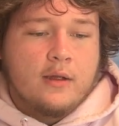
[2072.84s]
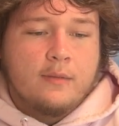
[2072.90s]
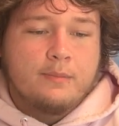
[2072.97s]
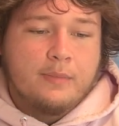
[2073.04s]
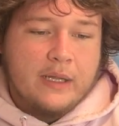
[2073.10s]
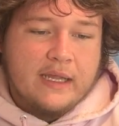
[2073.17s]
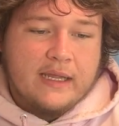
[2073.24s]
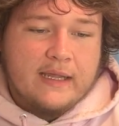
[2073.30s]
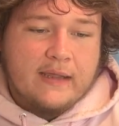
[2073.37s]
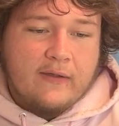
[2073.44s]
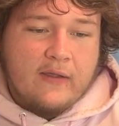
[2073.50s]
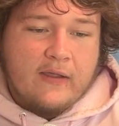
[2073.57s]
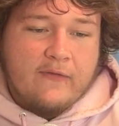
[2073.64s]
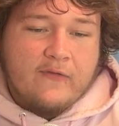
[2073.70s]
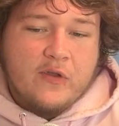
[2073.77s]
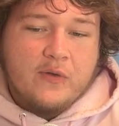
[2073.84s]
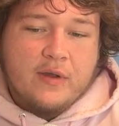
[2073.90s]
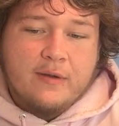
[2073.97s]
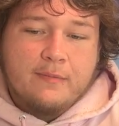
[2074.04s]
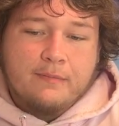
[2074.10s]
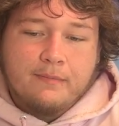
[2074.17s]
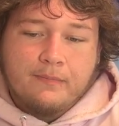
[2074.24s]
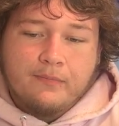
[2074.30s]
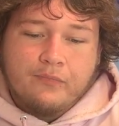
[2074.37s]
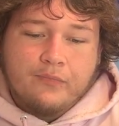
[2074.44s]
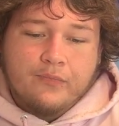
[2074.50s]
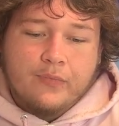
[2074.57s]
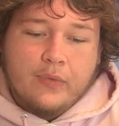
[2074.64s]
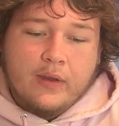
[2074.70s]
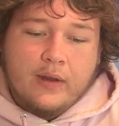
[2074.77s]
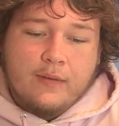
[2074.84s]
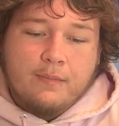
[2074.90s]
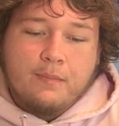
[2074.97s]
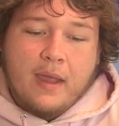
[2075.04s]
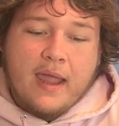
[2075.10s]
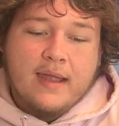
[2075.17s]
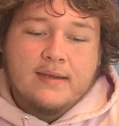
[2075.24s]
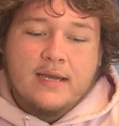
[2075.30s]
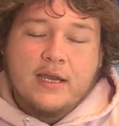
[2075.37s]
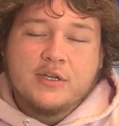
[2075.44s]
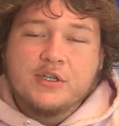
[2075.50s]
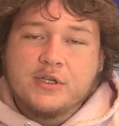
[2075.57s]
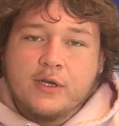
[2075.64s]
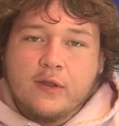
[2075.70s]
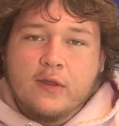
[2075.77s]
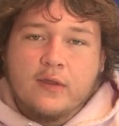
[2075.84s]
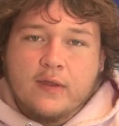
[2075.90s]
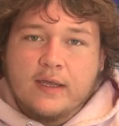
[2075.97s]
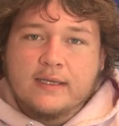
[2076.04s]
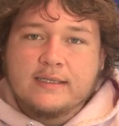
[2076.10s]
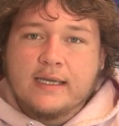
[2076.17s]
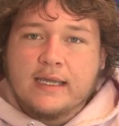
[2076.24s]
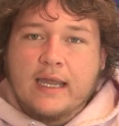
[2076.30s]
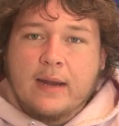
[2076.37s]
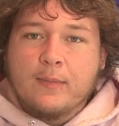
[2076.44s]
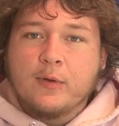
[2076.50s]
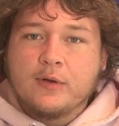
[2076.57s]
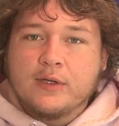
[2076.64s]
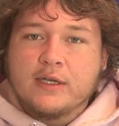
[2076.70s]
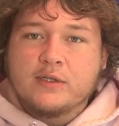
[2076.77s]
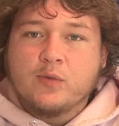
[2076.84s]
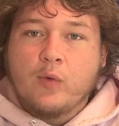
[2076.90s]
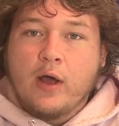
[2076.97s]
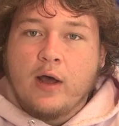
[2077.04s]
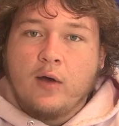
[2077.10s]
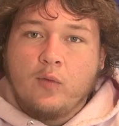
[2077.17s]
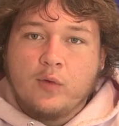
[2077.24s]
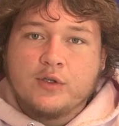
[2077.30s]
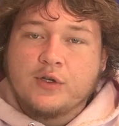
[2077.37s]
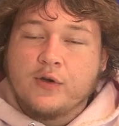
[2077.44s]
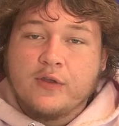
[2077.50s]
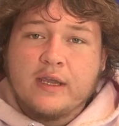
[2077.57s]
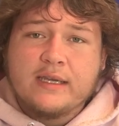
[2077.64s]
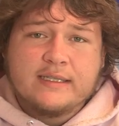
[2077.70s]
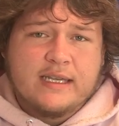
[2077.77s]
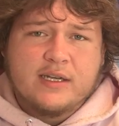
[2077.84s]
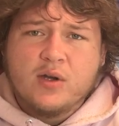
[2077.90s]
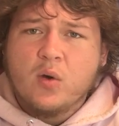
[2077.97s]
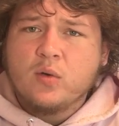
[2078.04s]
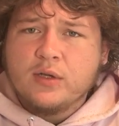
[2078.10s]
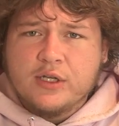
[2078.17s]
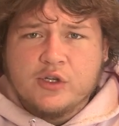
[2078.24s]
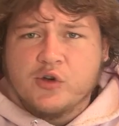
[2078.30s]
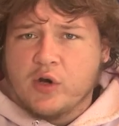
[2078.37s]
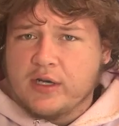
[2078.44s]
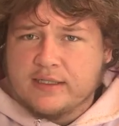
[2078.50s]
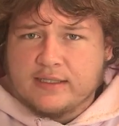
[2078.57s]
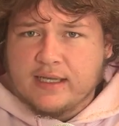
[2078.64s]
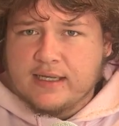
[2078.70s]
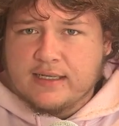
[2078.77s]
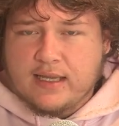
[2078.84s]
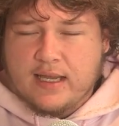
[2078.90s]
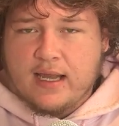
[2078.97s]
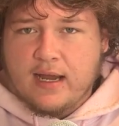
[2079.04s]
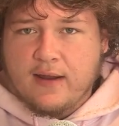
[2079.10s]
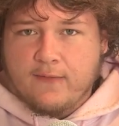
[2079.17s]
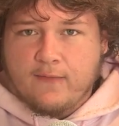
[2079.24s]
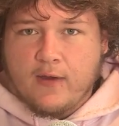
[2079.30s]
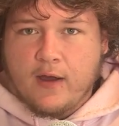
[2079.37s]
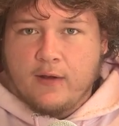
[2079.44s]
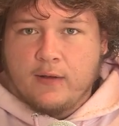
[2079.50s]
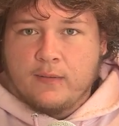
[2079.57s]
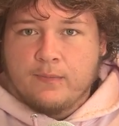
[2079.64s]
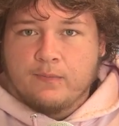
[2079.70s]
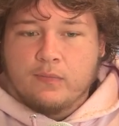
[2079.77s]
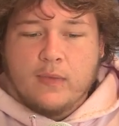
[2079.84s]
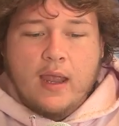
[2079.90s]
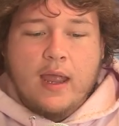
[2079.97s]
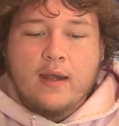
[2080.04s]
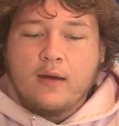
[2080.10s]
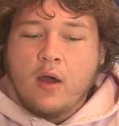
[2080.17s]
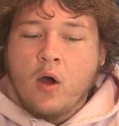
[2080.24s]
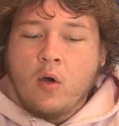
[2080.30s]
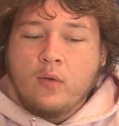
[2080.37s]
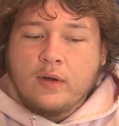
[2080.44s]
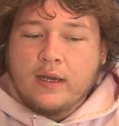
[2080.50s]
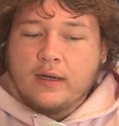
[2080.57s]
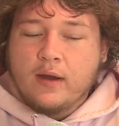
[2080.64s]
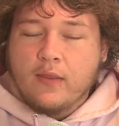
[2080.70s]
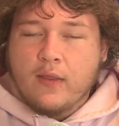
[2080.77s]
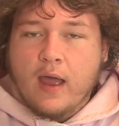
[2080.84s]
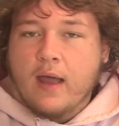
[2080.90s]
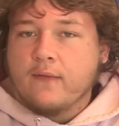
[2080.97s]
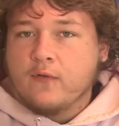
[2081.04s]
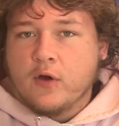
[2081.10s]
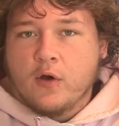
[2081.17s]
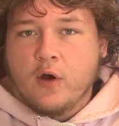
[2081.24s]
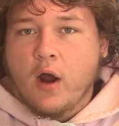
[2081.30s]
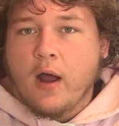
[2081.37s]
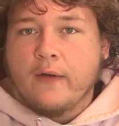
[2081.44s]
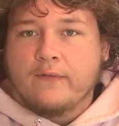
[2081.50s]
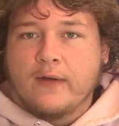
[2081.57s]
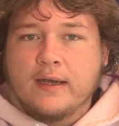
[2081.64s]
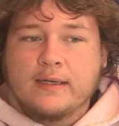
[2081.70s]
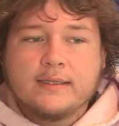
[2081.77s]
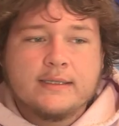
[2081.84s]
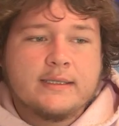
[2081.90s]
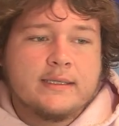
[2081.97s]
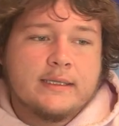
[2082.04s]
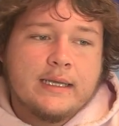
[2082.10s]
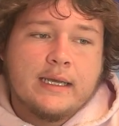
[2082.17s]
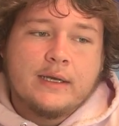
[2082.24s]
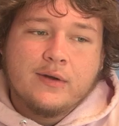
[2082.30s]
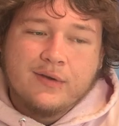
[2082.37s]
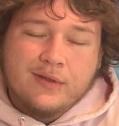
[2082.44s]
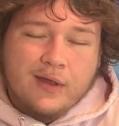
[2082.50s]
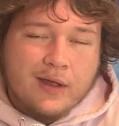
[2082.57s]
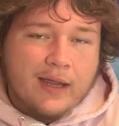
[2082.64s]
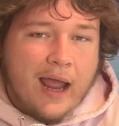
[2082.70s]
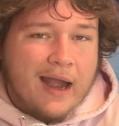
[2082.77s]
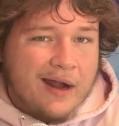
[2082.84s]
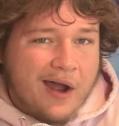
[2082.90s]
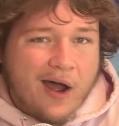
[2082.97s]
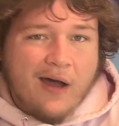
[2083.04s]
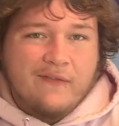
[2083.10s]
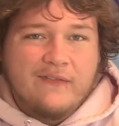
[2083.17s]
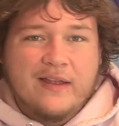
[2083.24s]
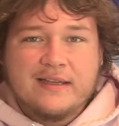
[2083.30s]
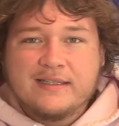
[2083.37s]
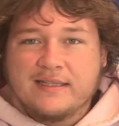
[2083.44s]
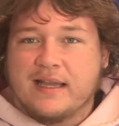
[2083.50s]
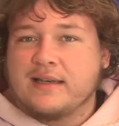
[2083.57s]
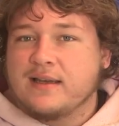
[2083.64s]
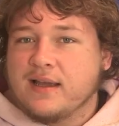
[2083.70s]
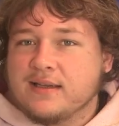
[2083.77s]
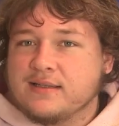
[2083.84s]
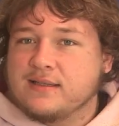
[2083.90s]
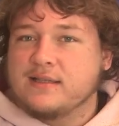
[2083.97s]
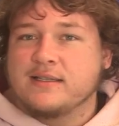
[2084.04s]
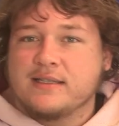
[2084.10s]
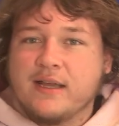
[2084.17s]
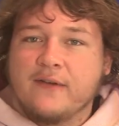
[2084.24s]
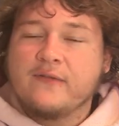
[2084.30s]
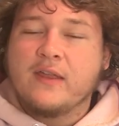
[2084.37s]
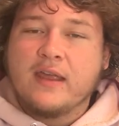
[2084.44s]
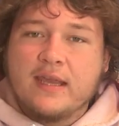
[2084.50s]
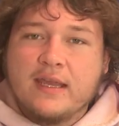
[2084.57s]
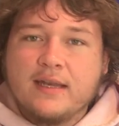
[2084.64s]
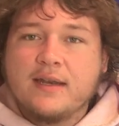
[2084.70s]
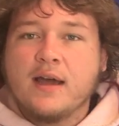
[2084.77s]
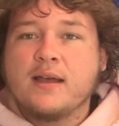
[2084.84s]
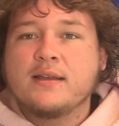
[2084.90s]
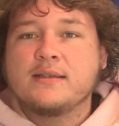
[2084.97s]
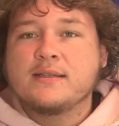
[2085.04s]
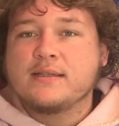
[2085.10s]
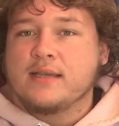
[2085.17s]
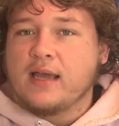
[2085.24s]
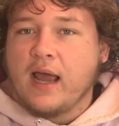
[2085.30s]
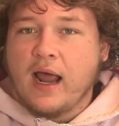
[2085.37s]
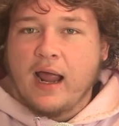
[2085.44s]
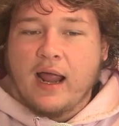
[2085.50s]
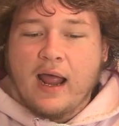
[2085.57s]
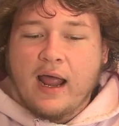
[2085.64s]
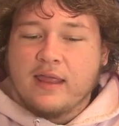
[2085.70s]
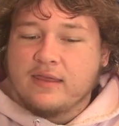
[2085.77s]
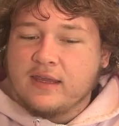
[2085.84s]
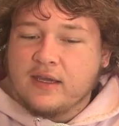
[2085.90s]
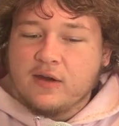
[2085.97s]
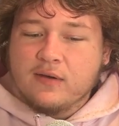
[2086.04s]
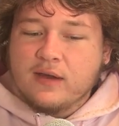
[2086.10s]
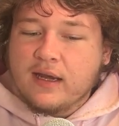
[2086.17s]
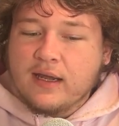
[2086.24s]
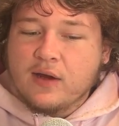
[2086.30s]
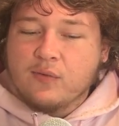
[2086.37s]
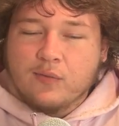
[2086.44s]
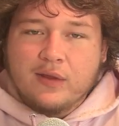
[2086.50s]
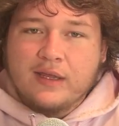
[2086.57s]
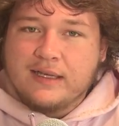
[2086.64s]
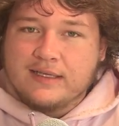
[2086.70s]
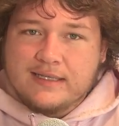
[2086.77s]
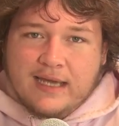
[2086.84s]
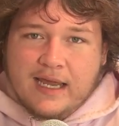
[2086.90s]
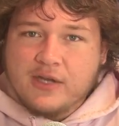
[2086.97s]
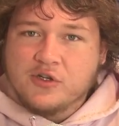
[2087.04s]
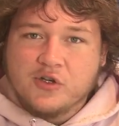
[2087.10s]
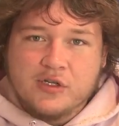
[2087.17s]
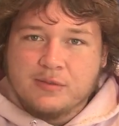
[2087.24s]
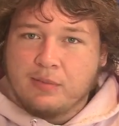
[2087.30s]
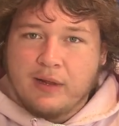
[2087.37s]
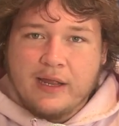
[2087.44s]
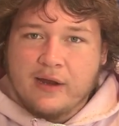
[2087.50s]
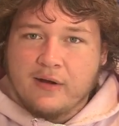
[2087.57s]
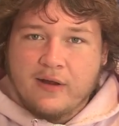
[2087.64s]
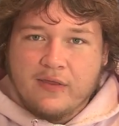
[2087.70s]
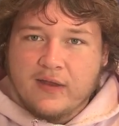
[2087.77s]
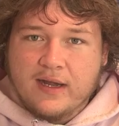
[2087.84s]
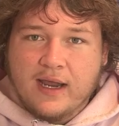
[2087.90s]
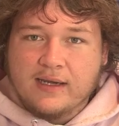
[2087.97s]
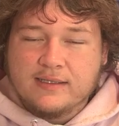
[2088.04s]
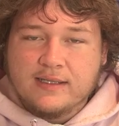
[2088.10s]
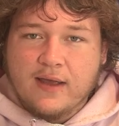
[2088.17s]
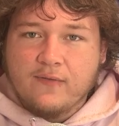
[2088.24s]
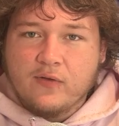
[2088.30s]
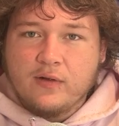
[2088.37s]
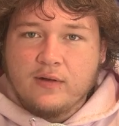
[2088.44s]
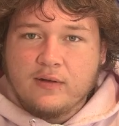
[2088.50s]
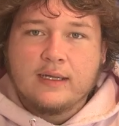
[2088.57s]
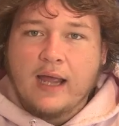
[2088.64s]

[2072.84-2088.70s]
But if you can pay attention to the things that Gabriel does well, which are things that totally translate to the NFL, and hone in on that for your offense, and you're the kind of offense that does the stuff that he does, I think you're getting a really dangerous player at the next level.